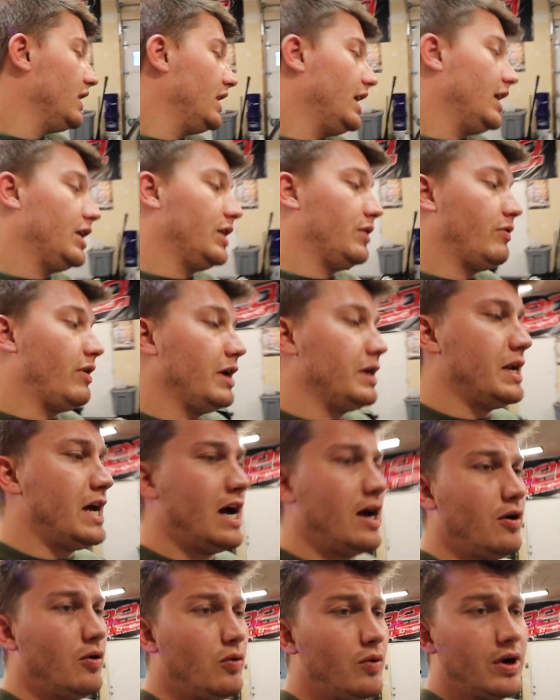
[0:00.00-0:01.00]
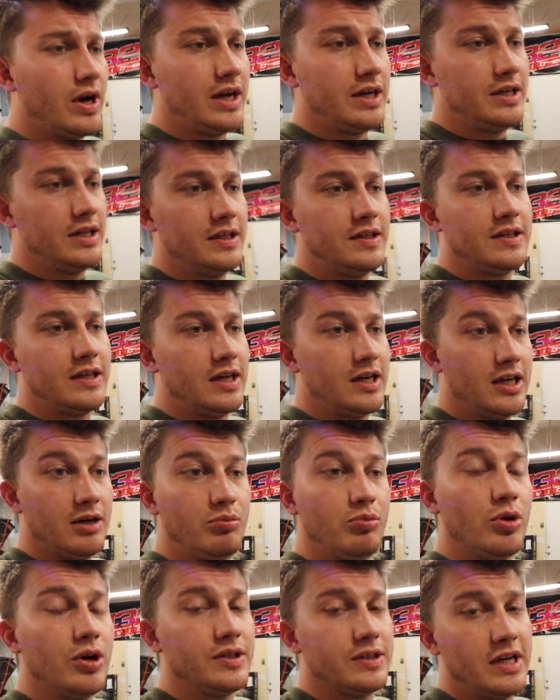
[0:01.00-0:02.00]
And right now where I did set it
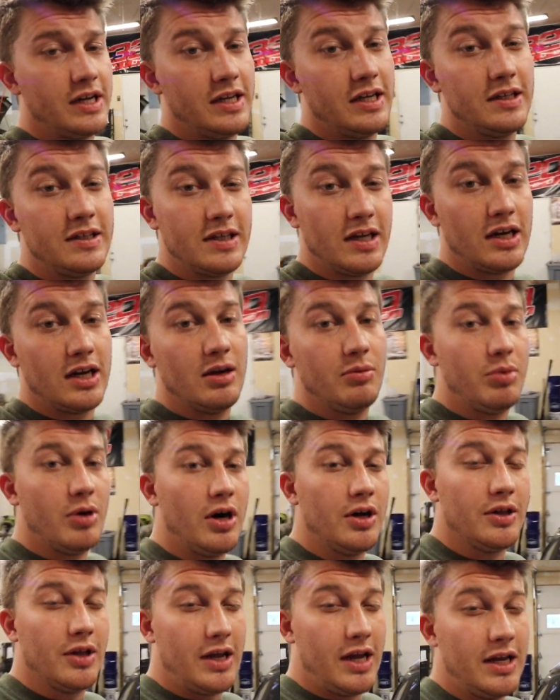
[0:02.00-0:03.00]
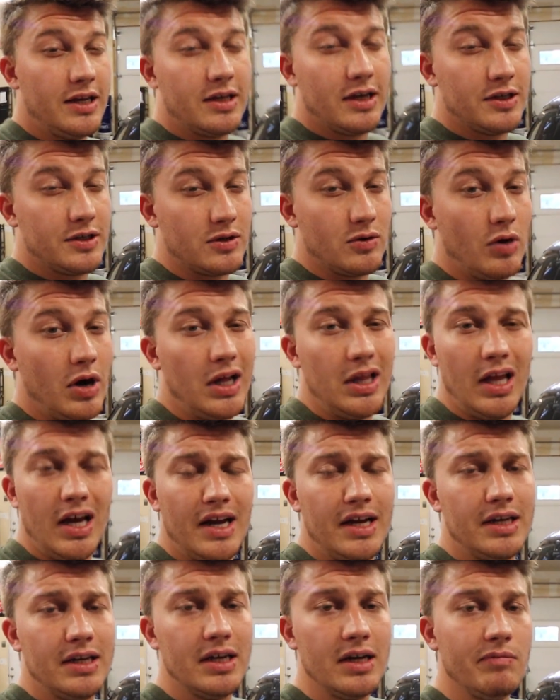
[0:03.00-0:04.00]
up was I did set it up on the anti-squat
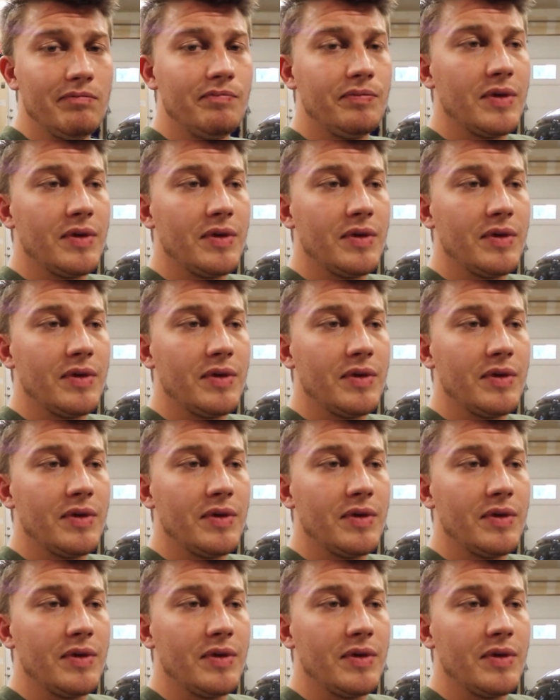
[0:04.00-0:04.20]
line.